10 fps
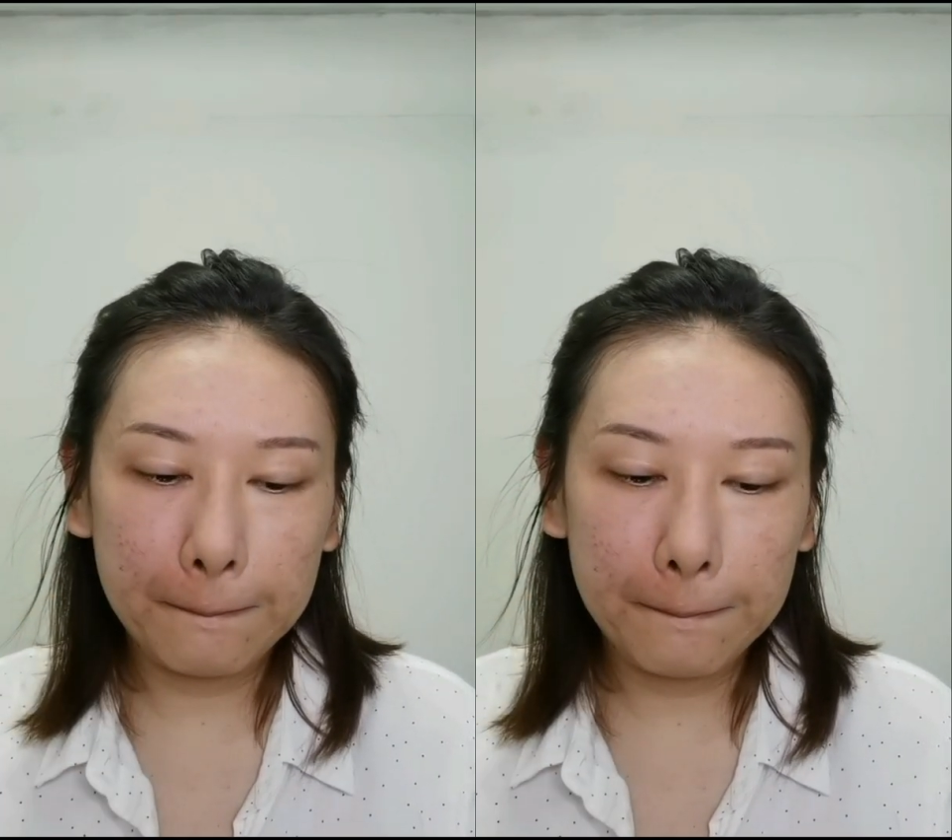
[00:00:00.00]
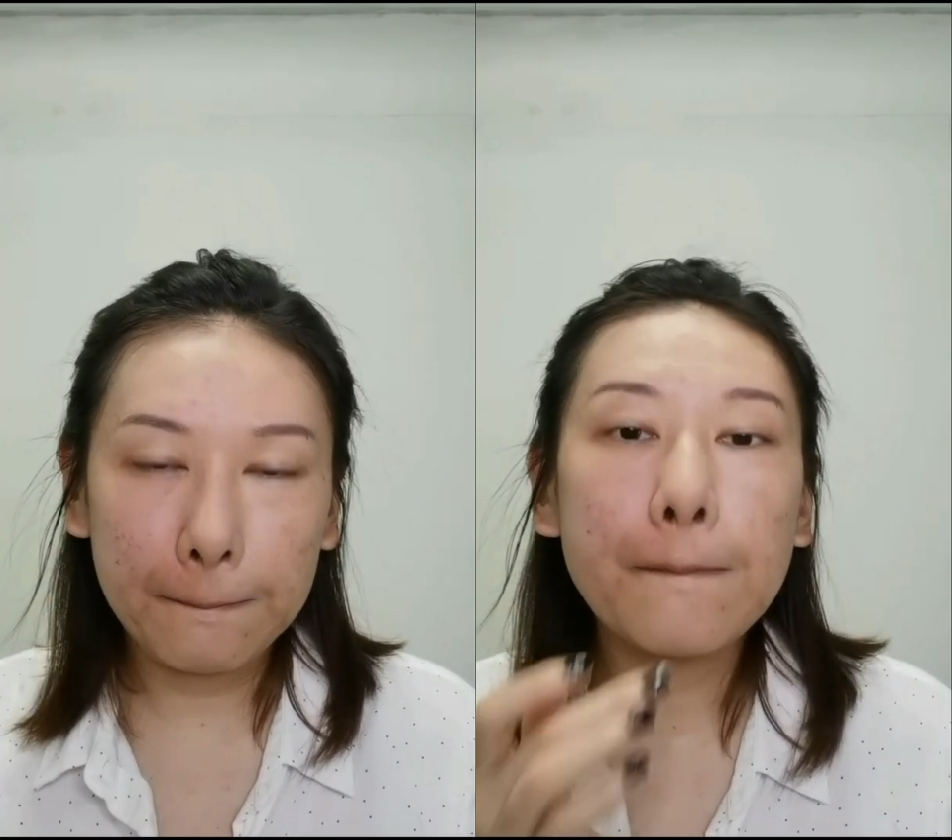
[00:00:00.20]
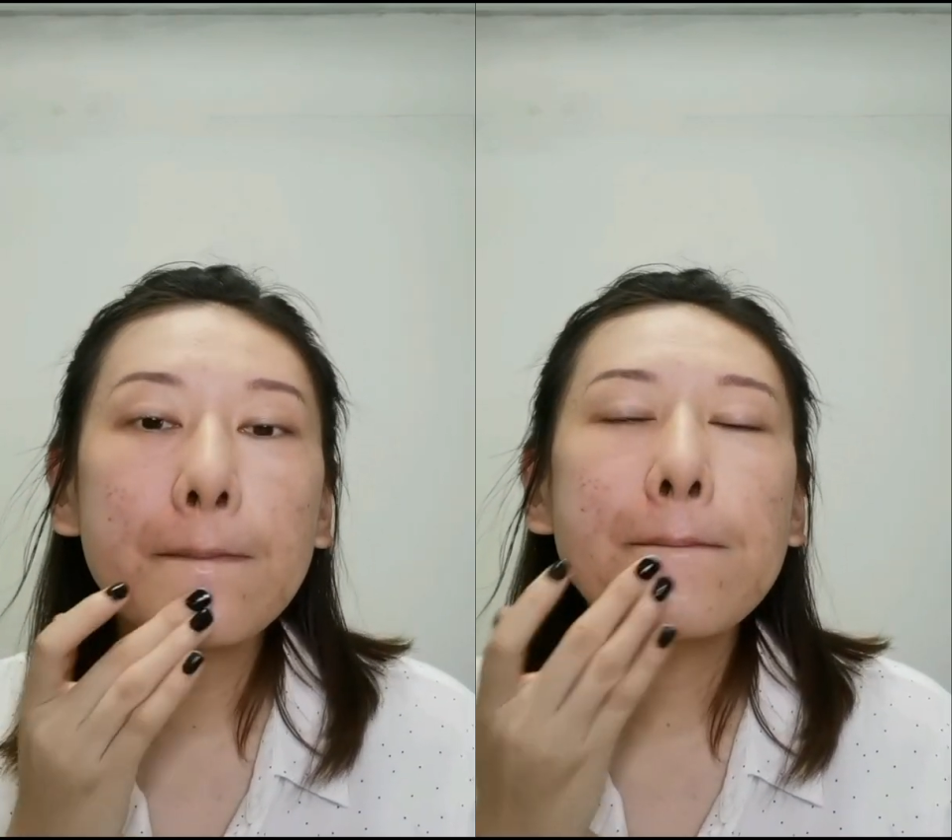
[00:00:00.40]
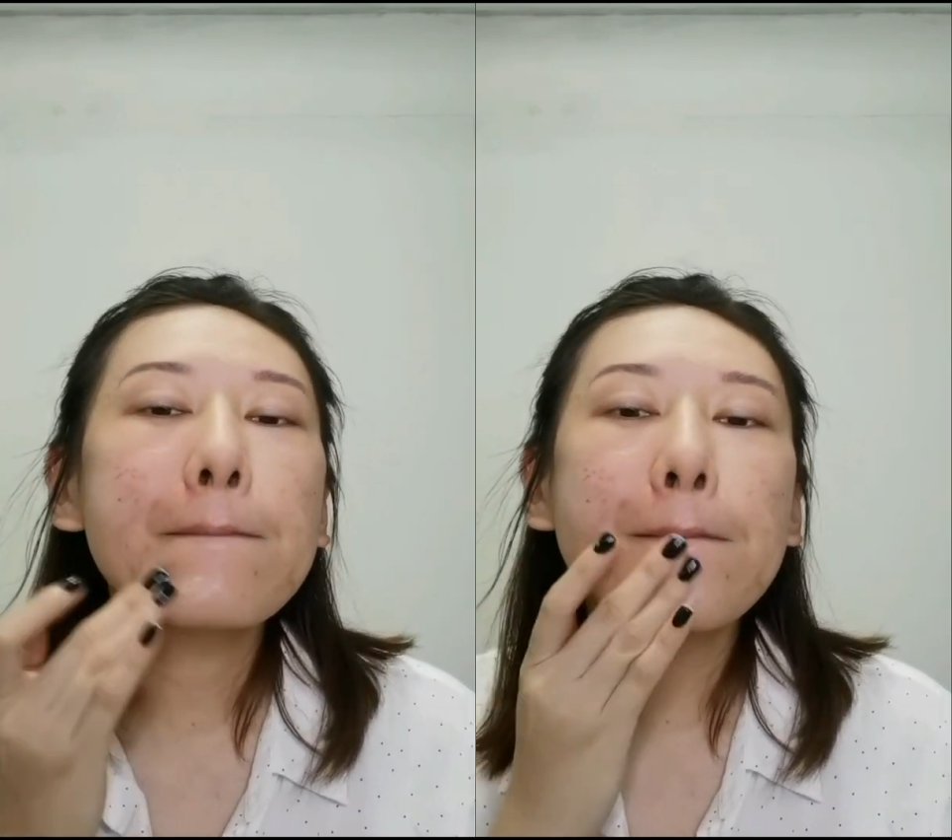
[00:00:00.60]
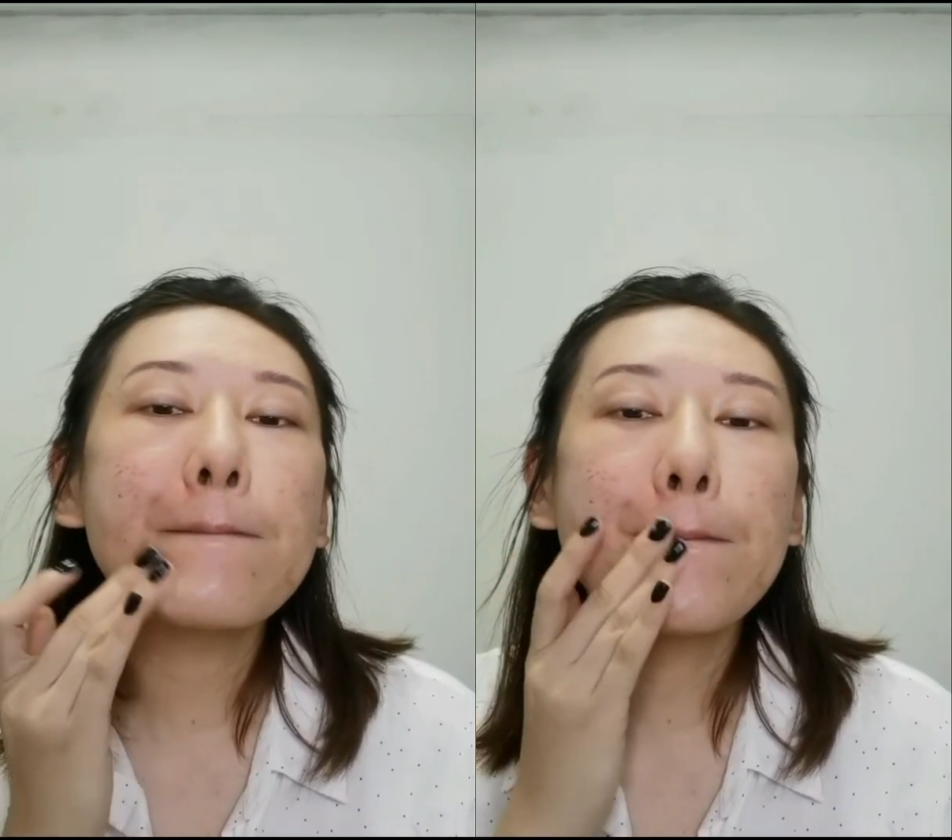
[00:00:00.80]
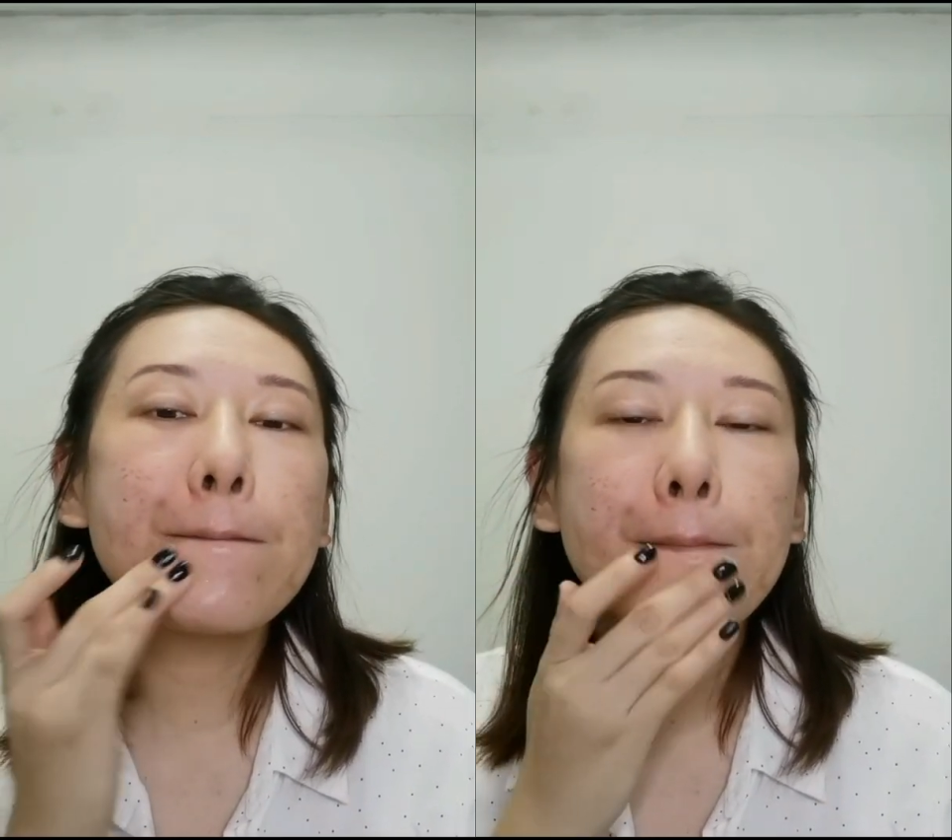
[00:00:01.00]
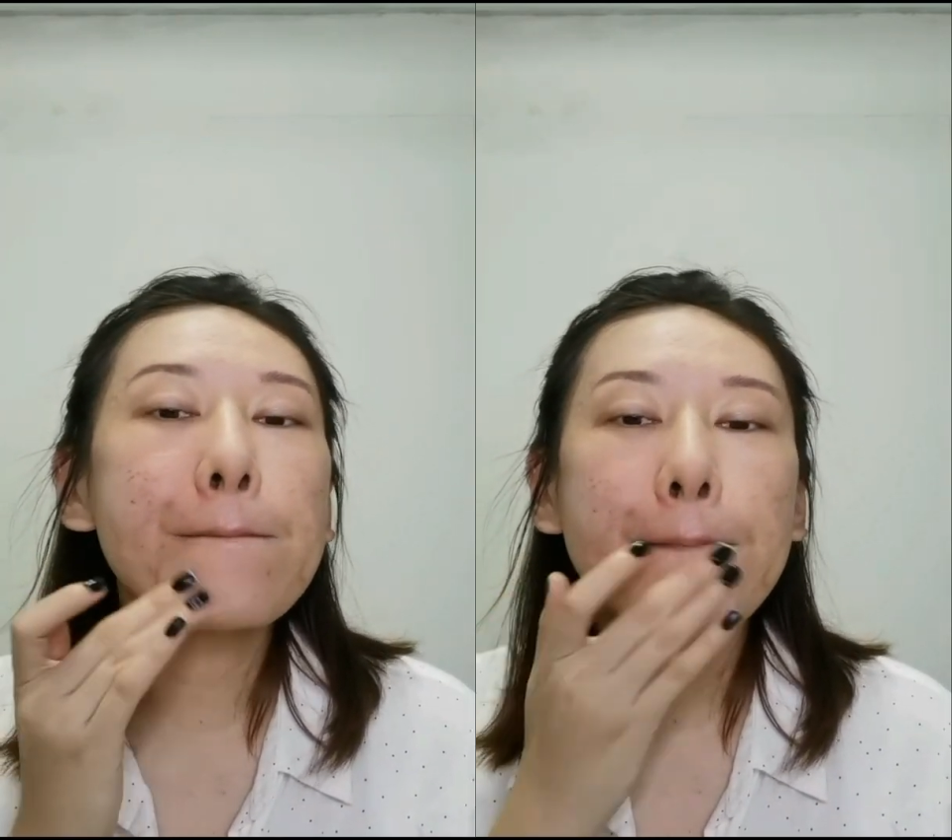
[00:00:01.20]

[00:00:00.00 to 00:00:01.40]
pores or acne scars